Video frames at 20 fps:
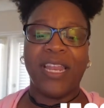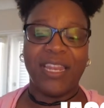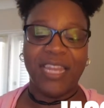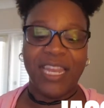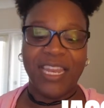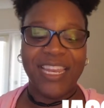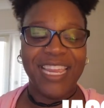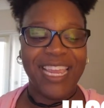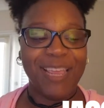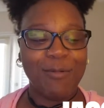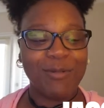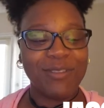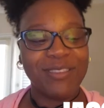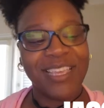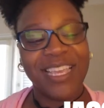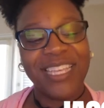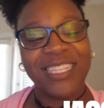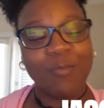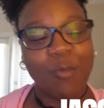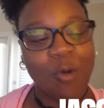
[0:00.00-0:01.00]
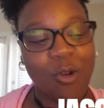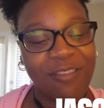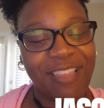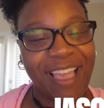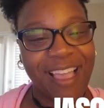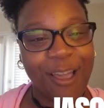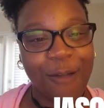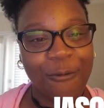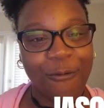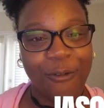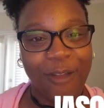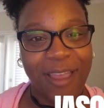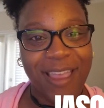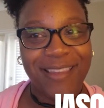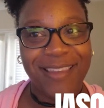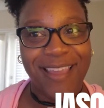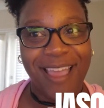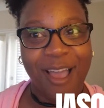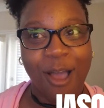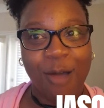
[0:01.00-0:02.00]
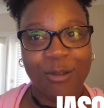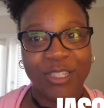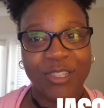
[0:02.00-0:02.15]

And then he's more like a friend now.